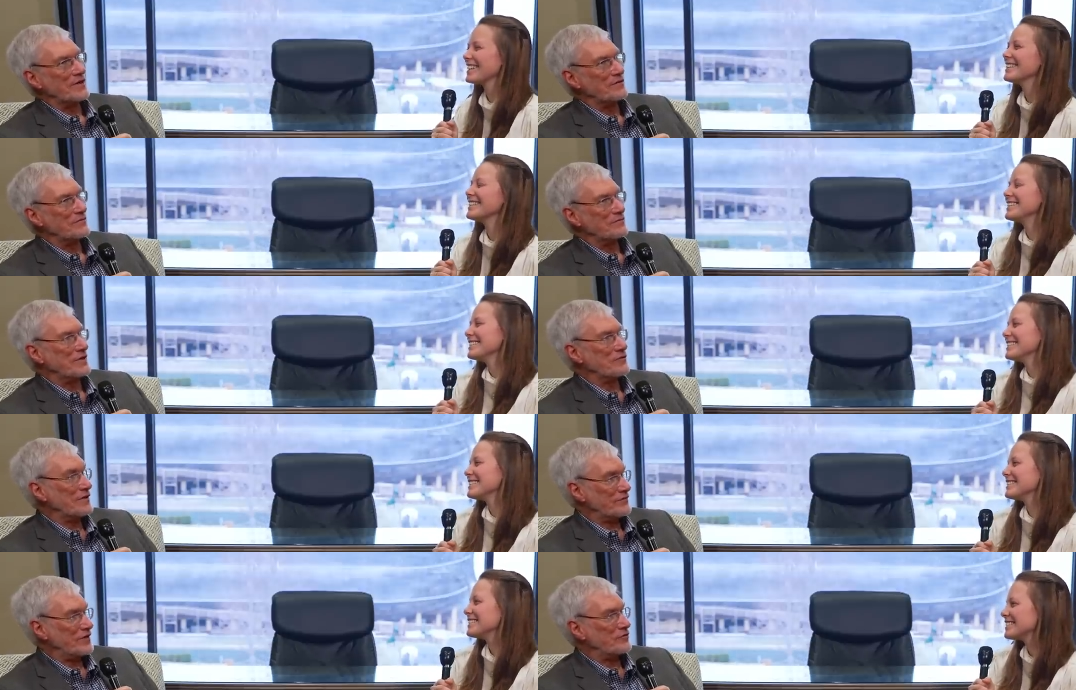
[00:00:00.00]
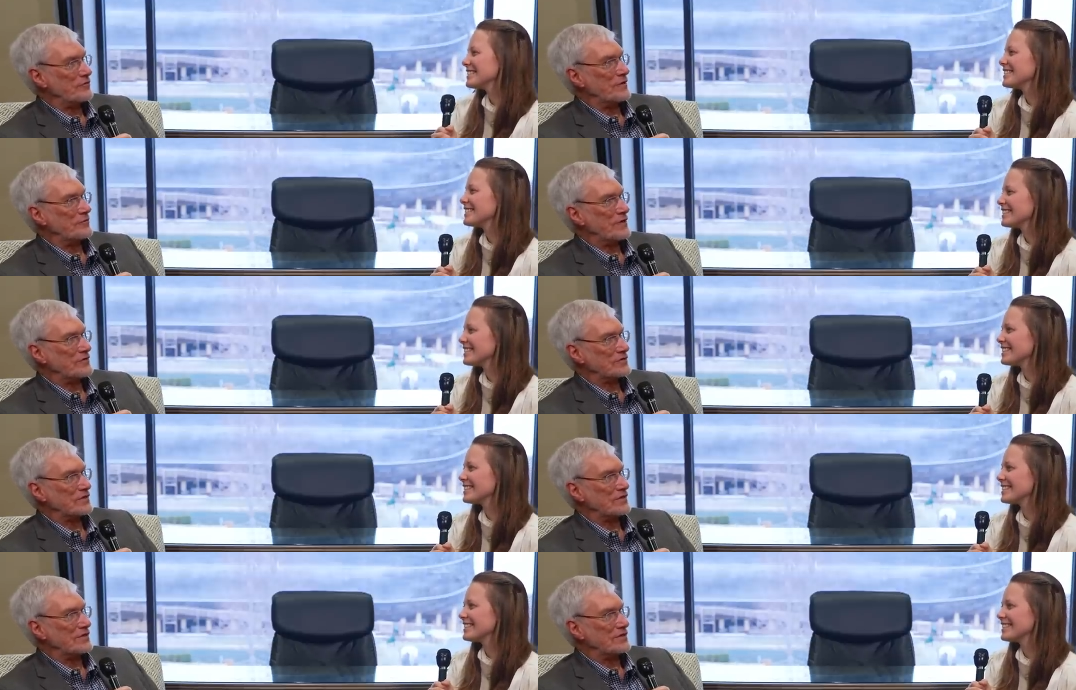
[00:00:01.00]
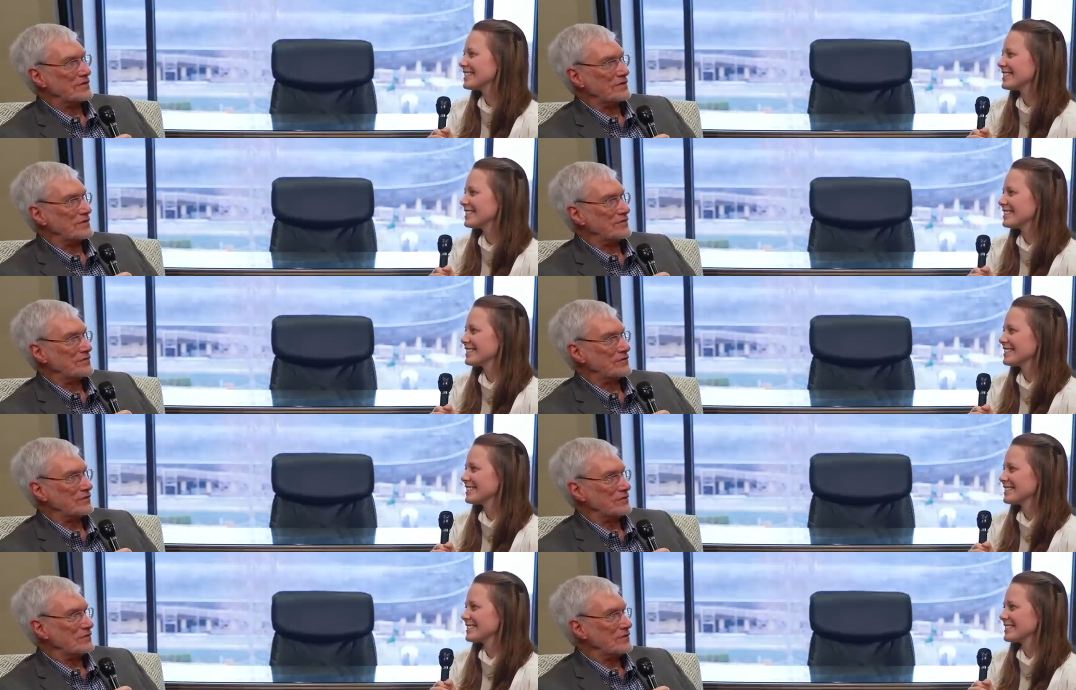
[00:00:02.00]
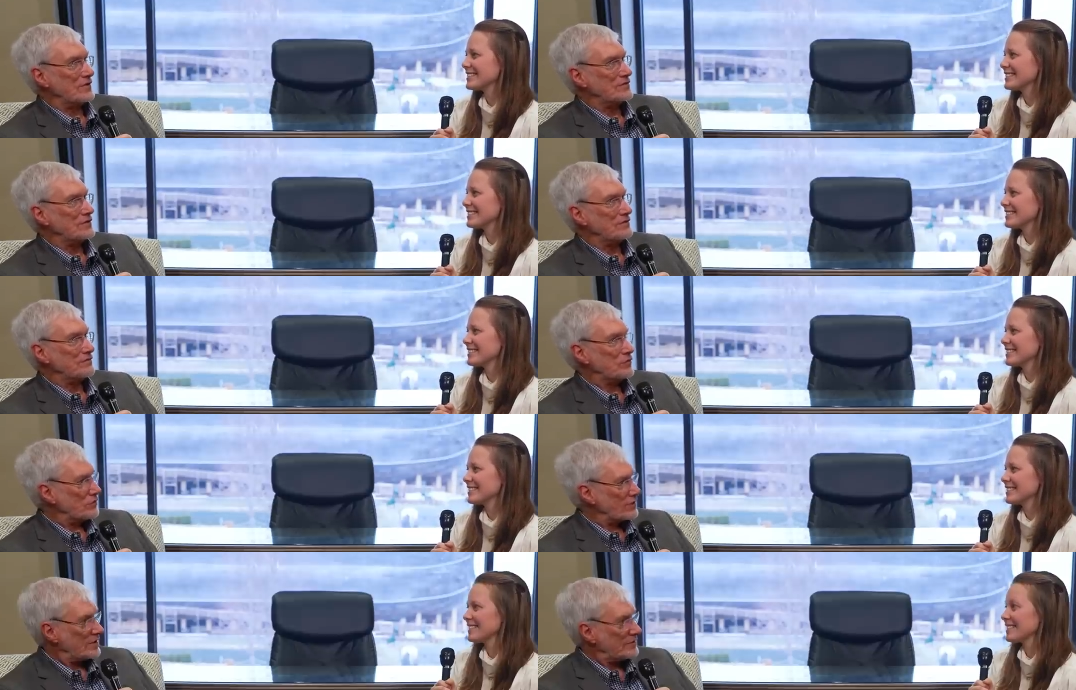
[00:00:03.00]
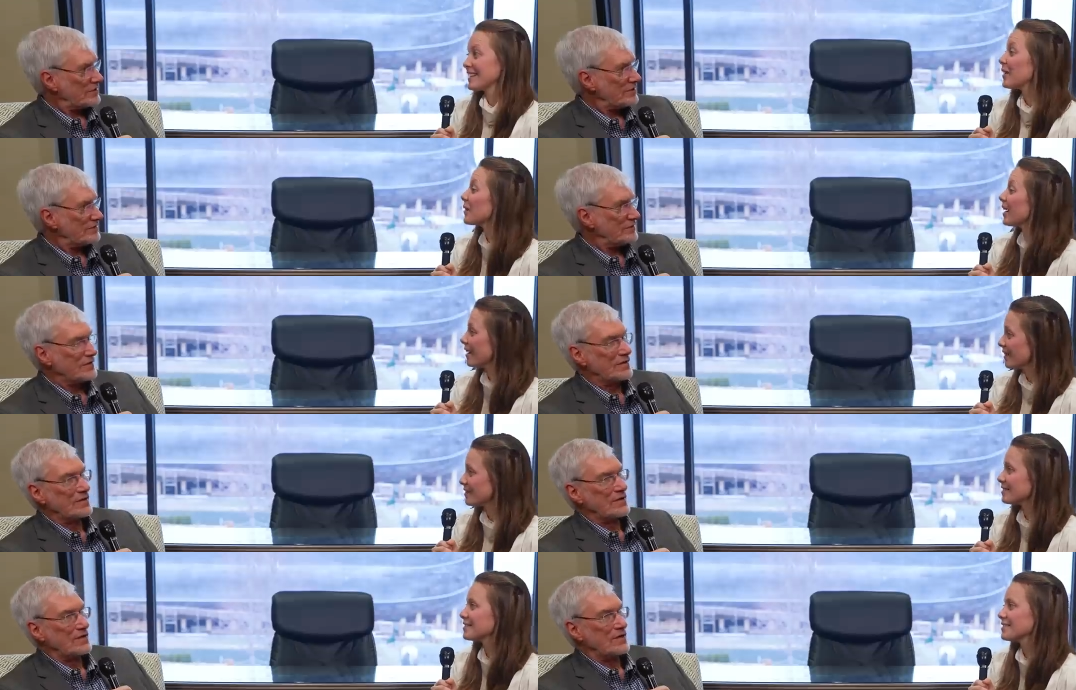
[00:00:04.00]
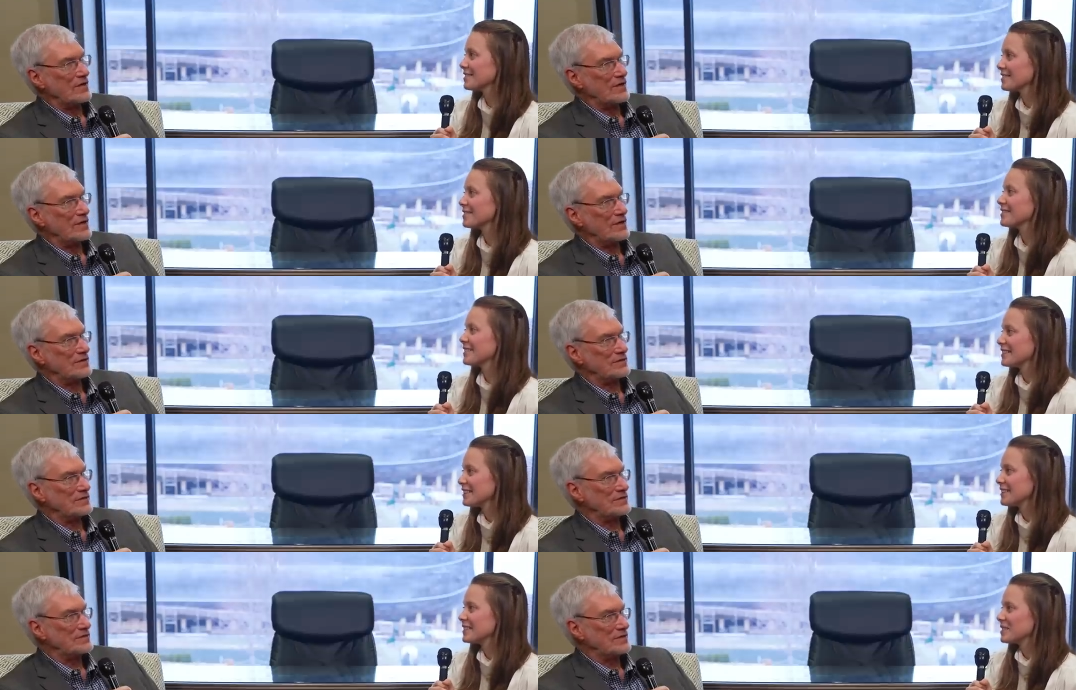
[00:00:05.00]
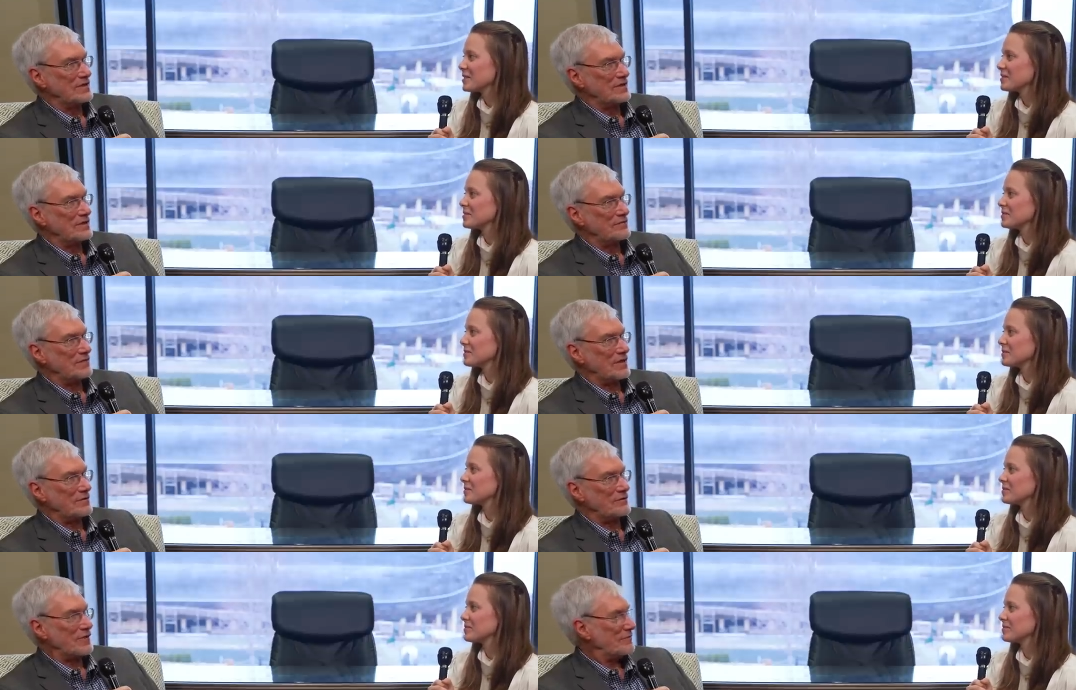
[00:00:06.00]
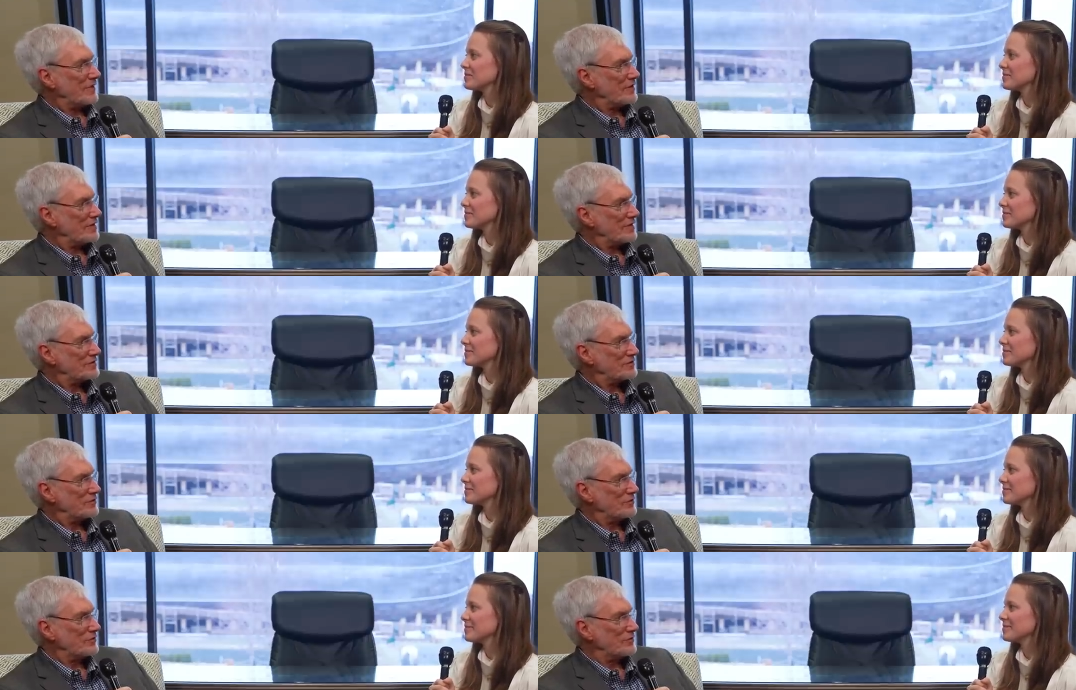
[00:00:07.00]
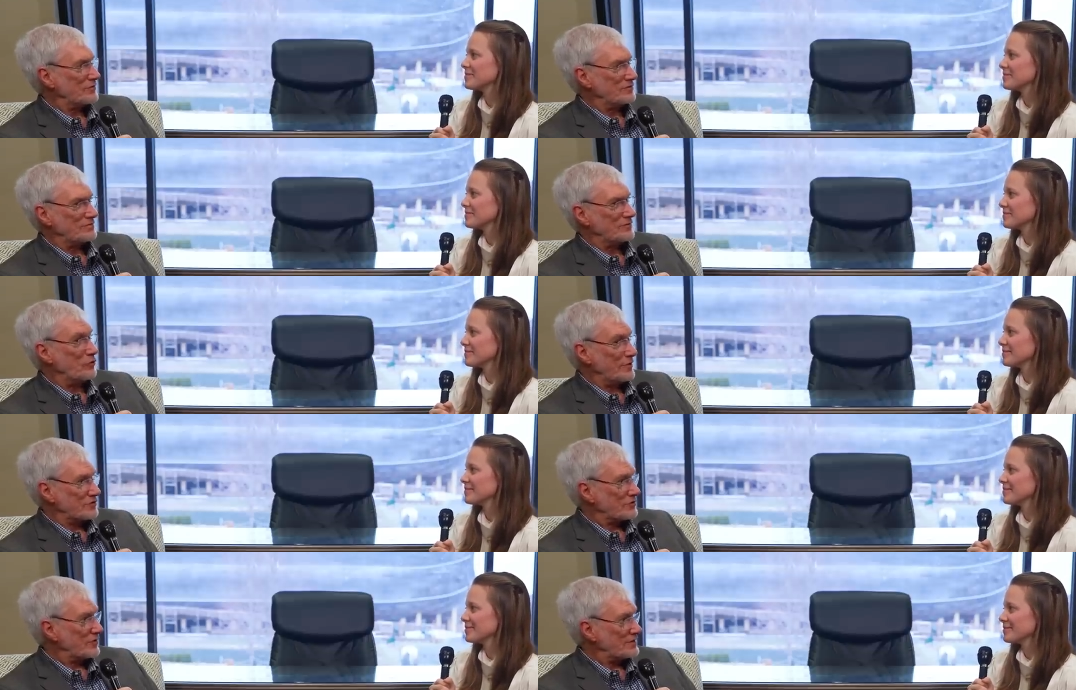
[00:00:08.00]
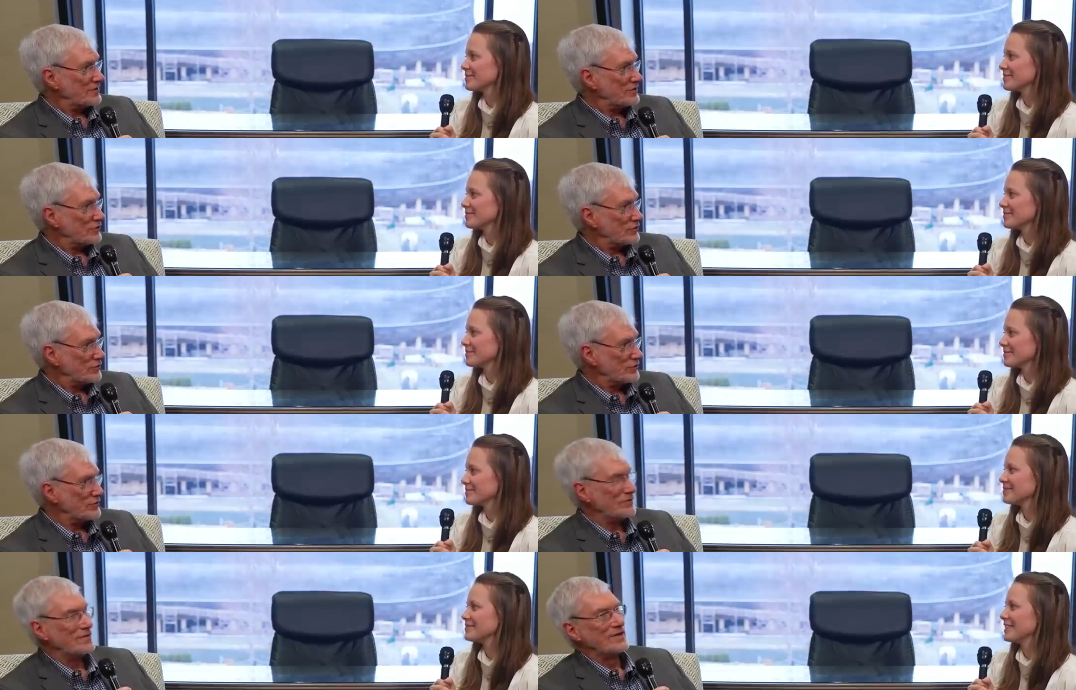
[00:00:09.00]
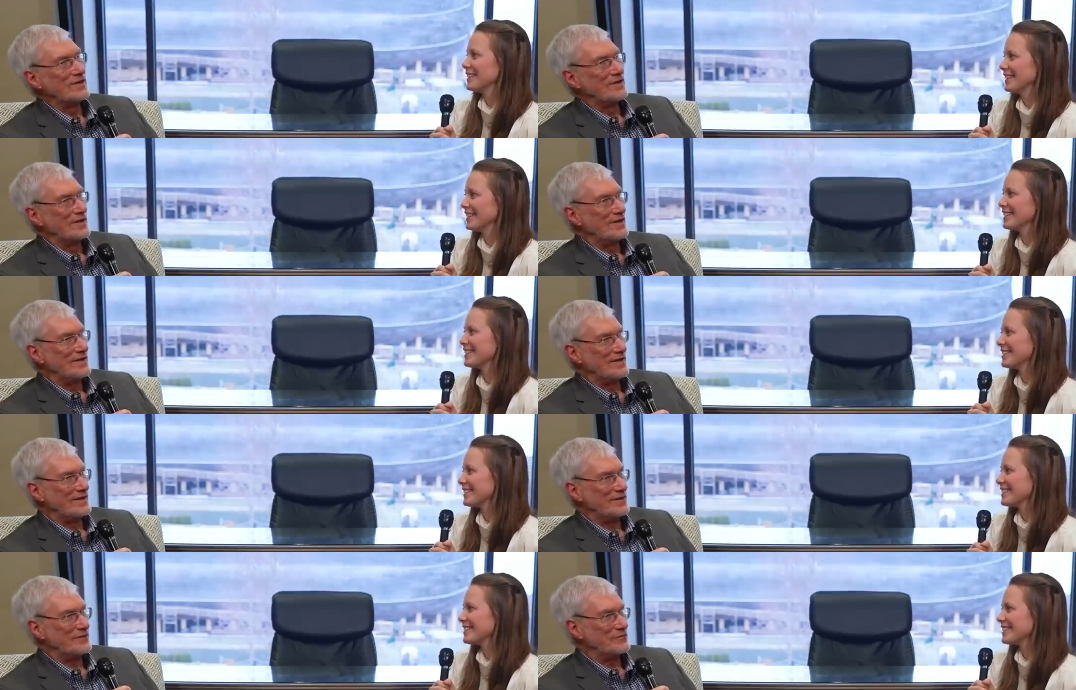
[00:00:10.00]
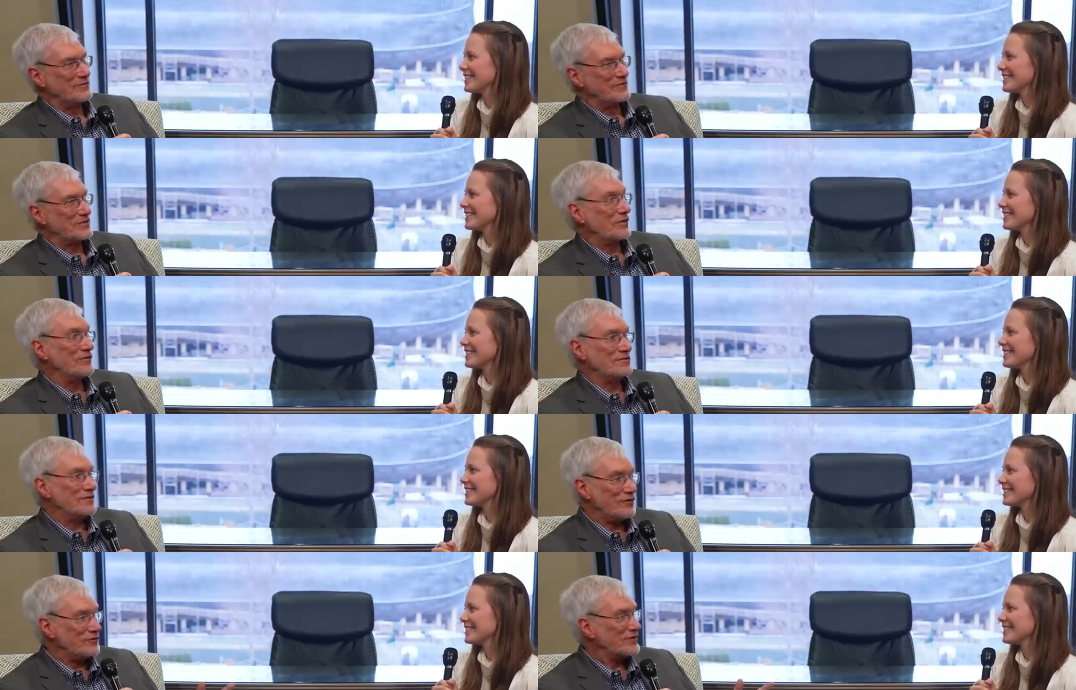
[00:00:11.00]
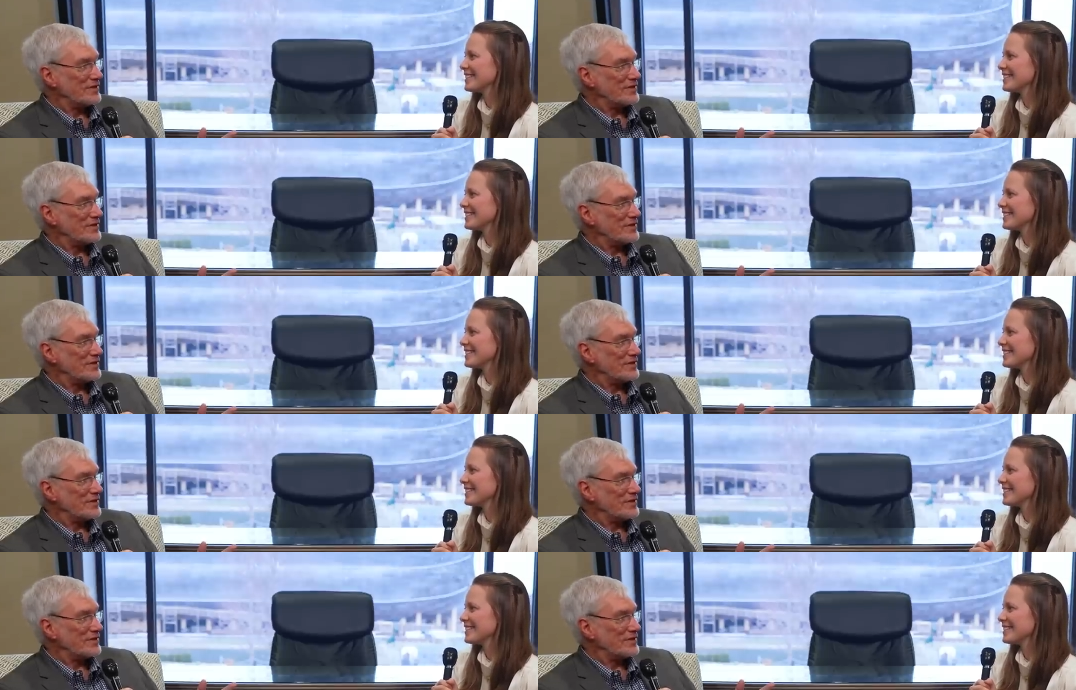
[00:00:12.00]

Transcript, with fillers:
Speaker 1: my, my grandfather on my mother's side lived to 94, I believe. Okay. And uh, my mother to almost 92. Um, so, you know, you